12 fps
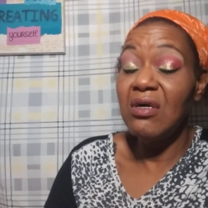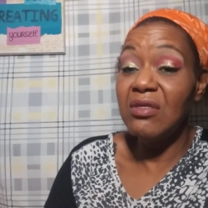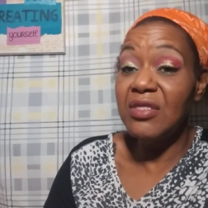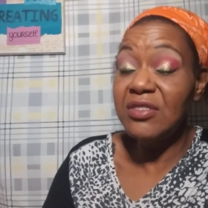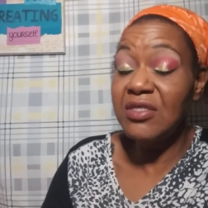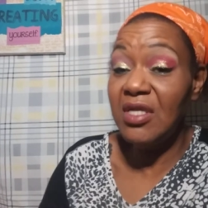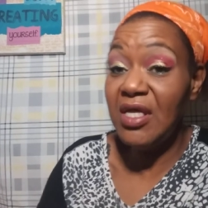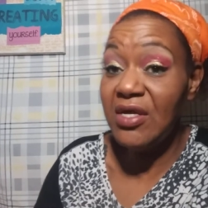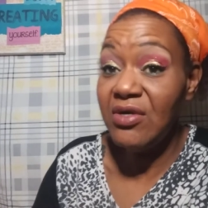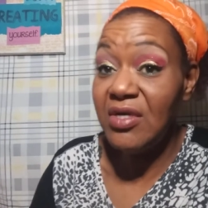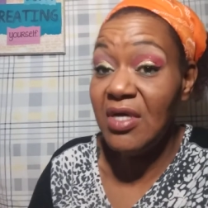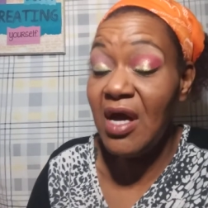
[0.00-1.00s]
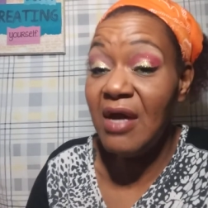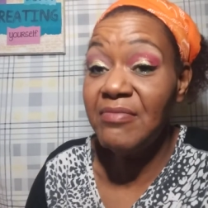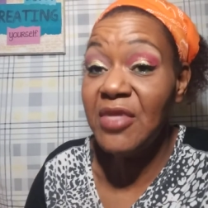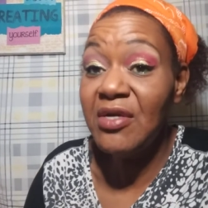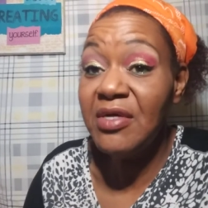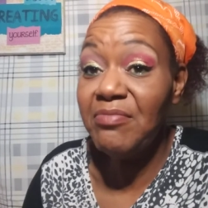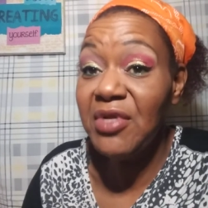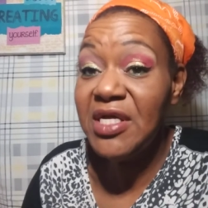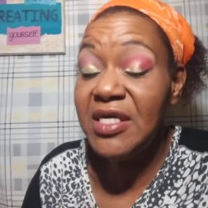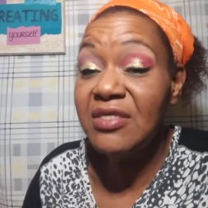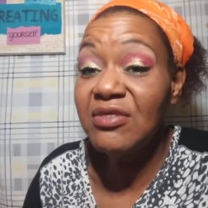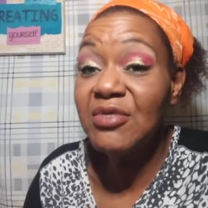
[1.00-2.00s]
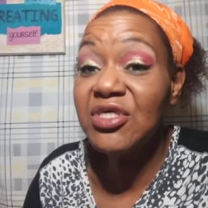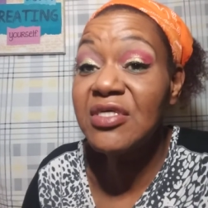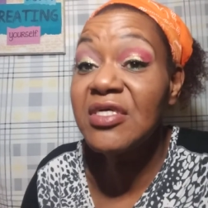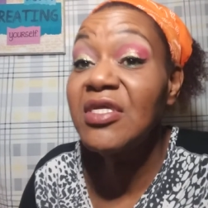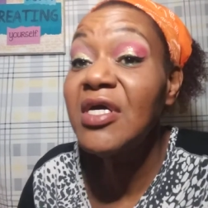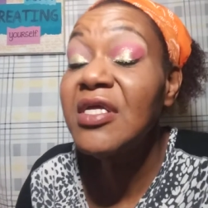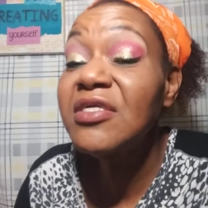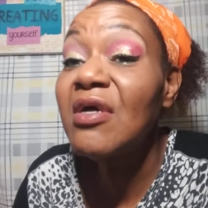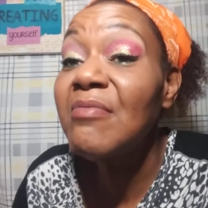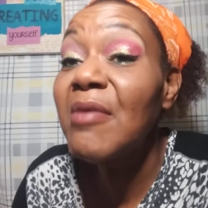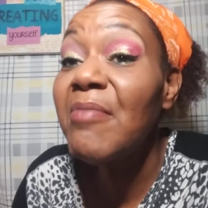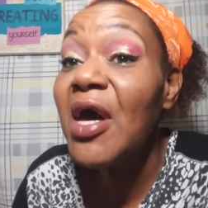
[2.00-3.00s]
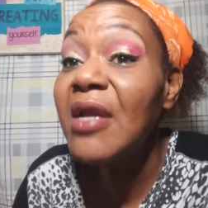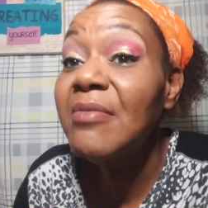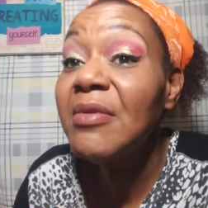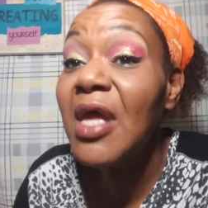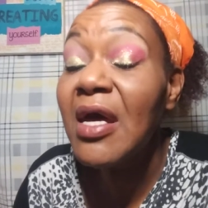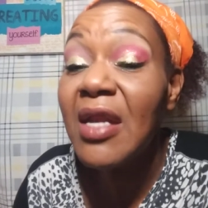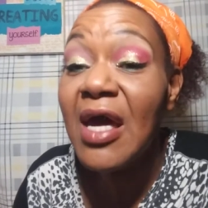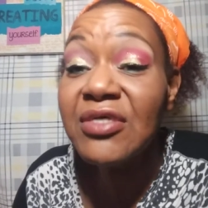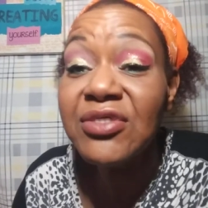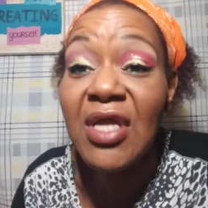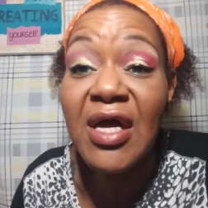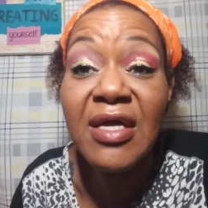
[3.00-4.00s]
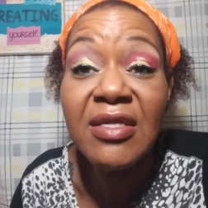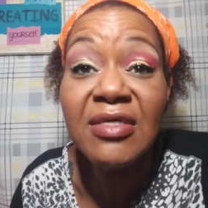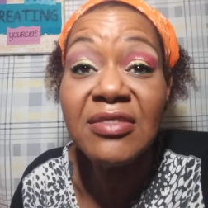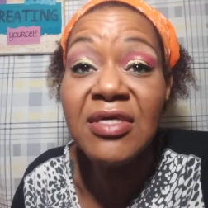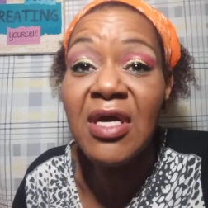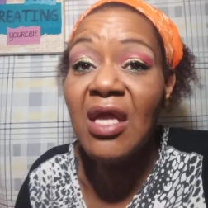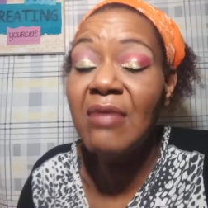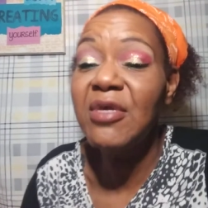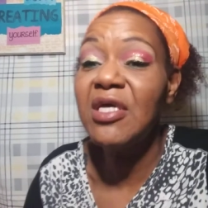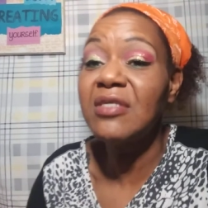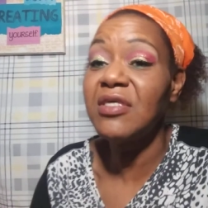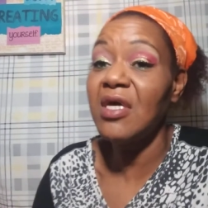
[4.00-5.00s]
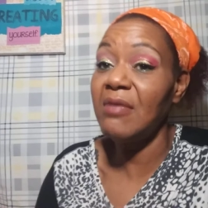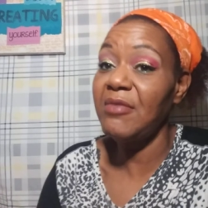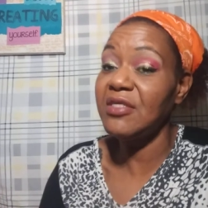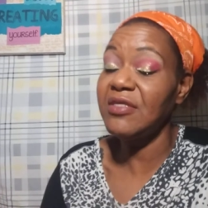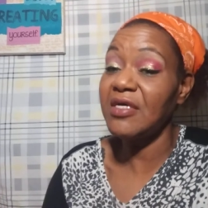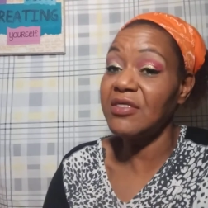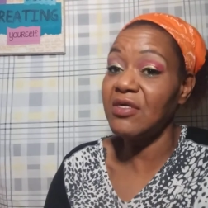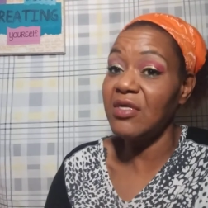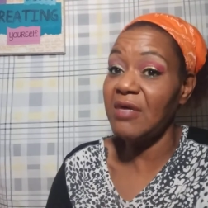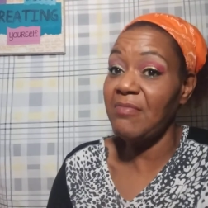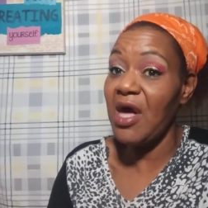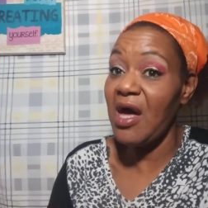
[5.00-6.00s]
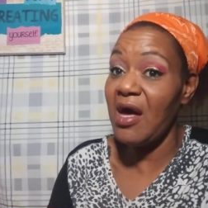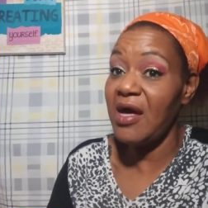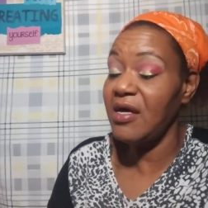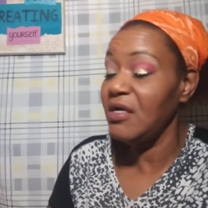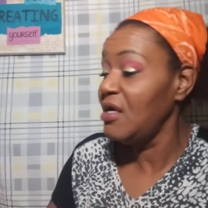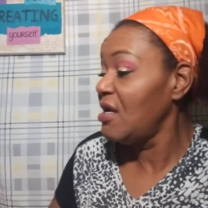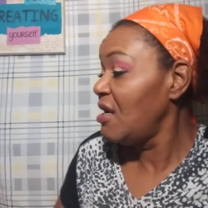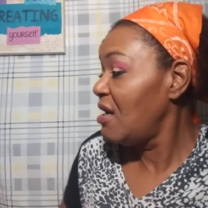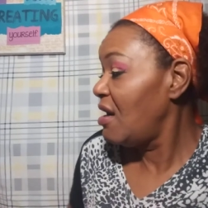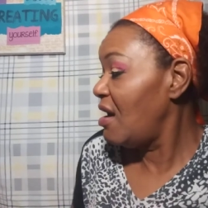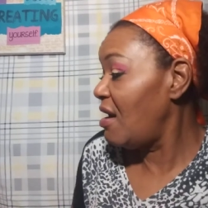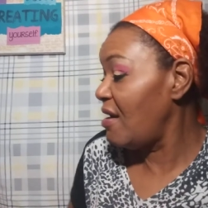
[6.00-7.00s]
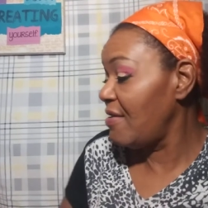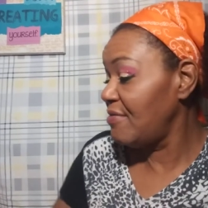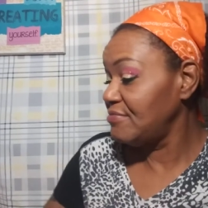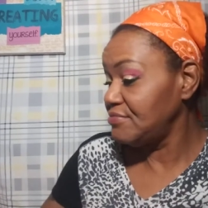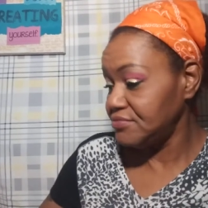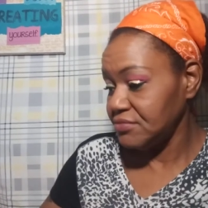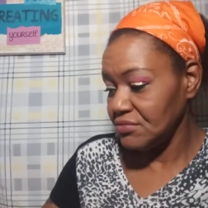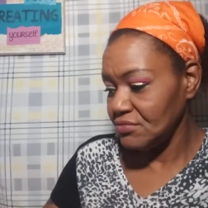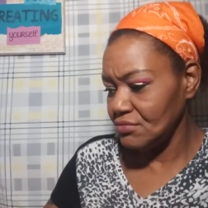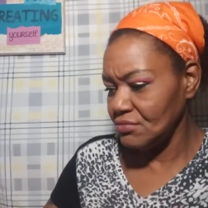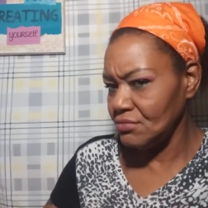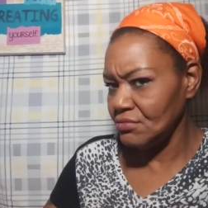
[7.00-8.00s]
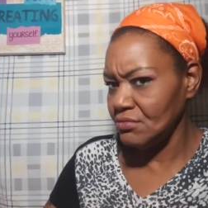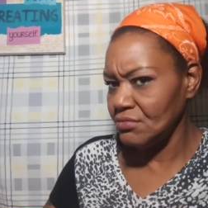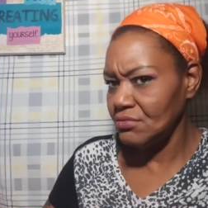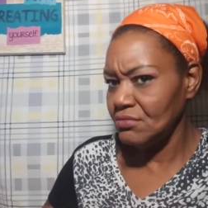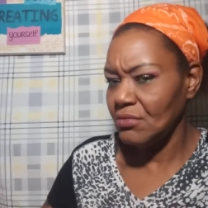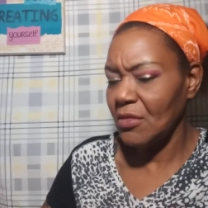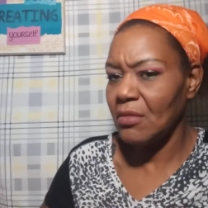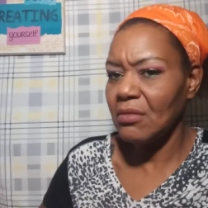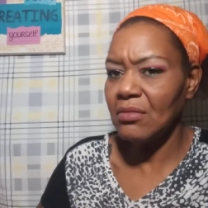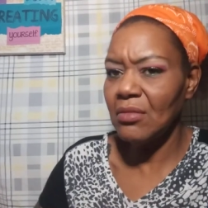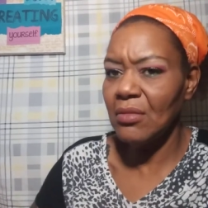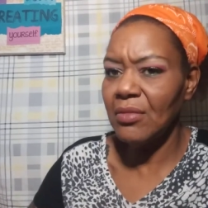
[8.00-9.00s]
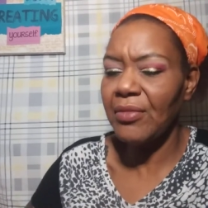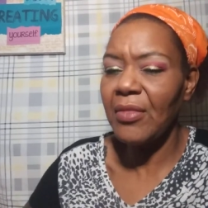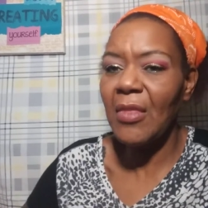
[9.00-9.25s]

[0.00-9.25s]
this glitter, I'm literally blinking so much because look at it's on my bottom lash line. It's killing me. It's killing me. It's like it's going to get my eye. Um, mm, mm.